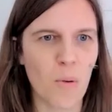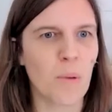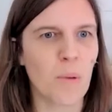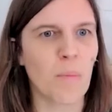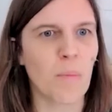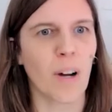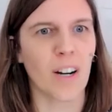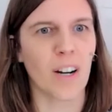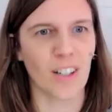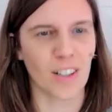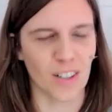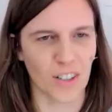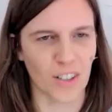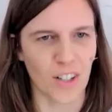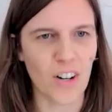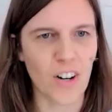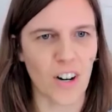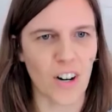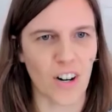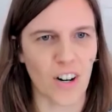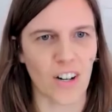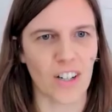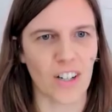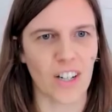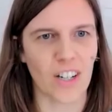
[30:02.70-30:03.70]
we want to
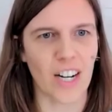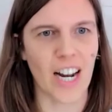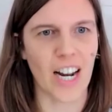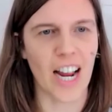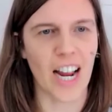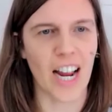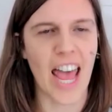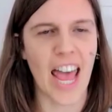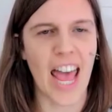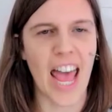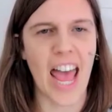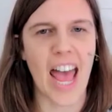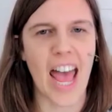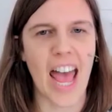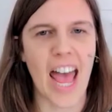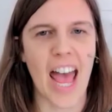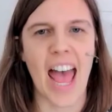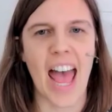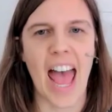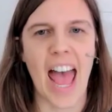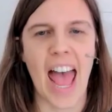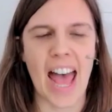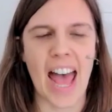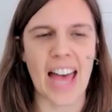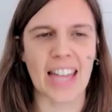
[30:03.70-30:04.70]
learn.
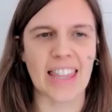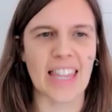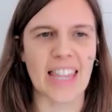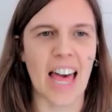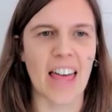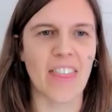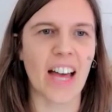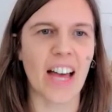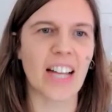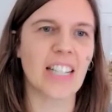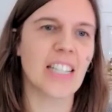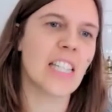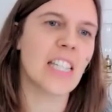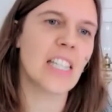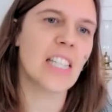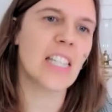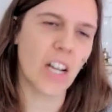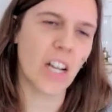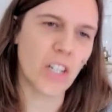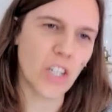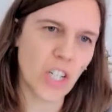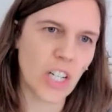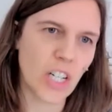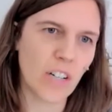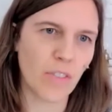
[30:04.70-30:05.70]
And that's
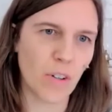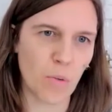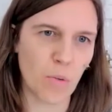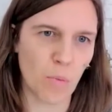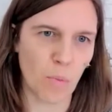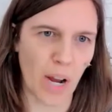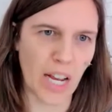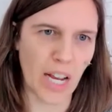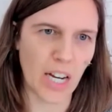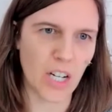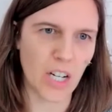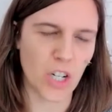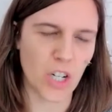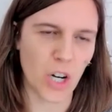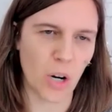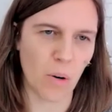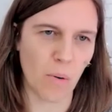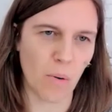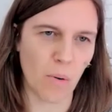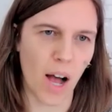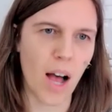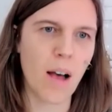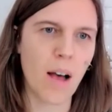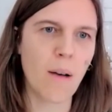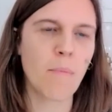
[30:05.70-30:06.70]
such a different way to show
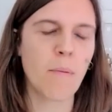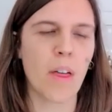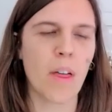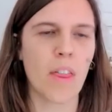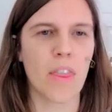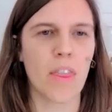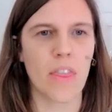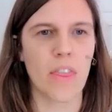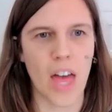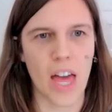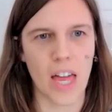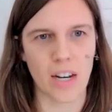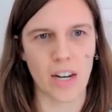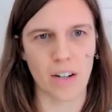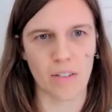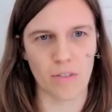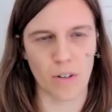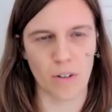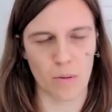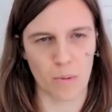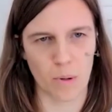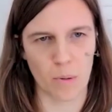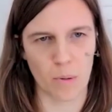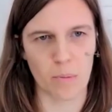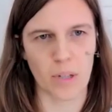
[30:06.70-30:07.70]
up than
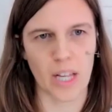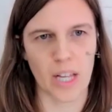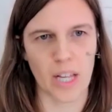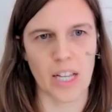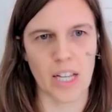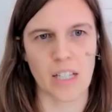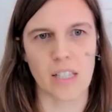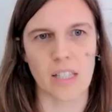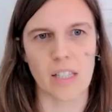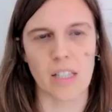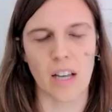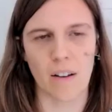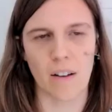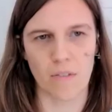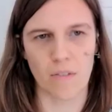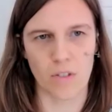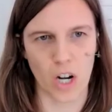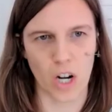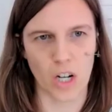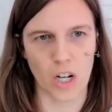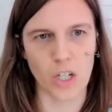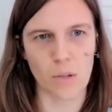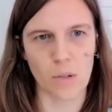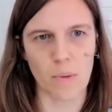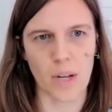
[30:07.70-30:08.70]
from a place of
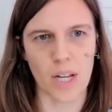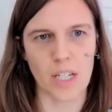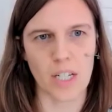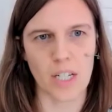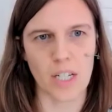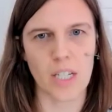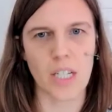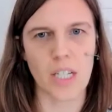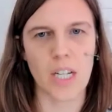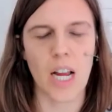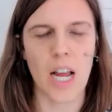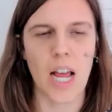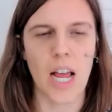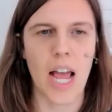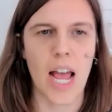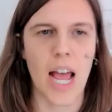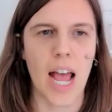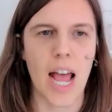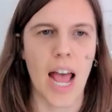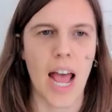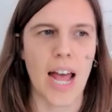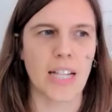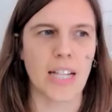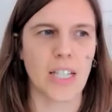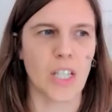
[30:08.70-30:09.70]
judgment.
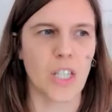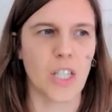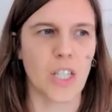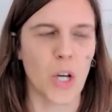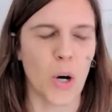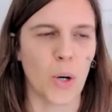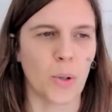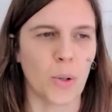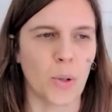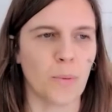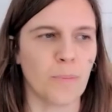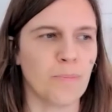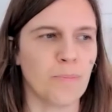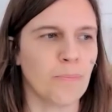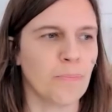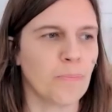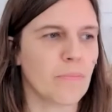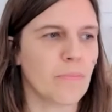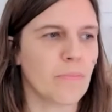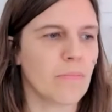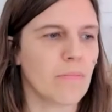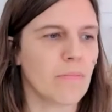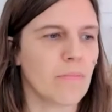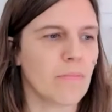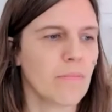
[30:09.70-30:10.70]
And so
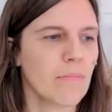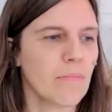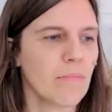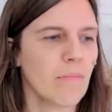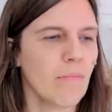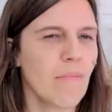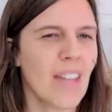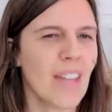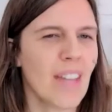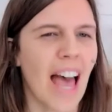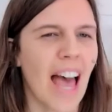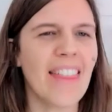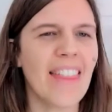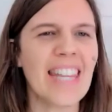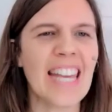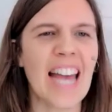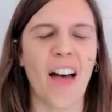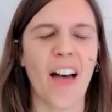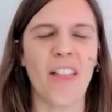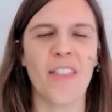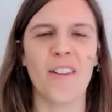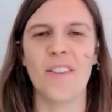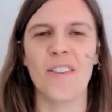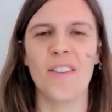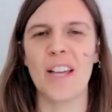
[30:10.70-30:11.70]
and the
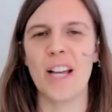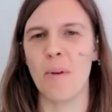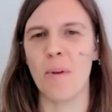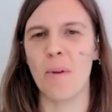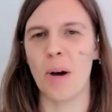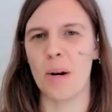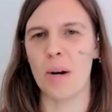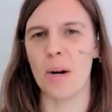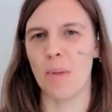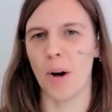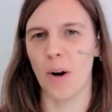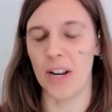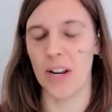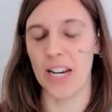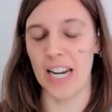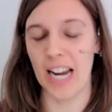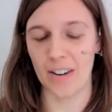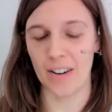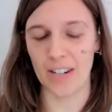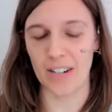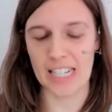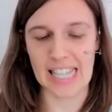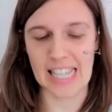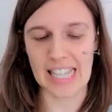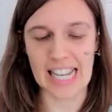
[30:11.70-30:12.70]
other thing I want to point
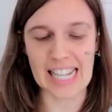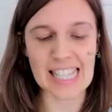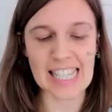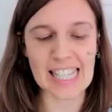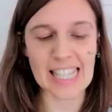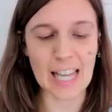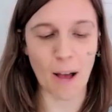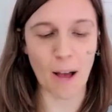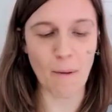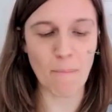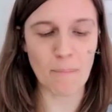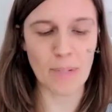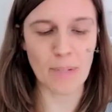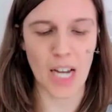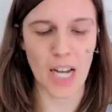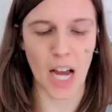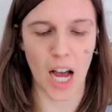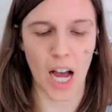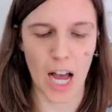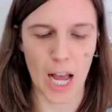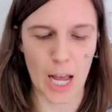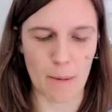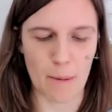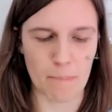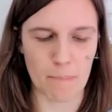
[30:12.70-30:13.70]
out is that
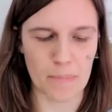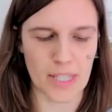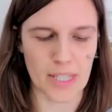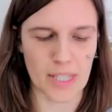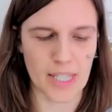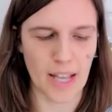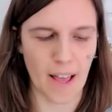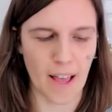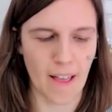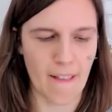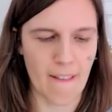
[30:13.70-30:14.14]
sometimes,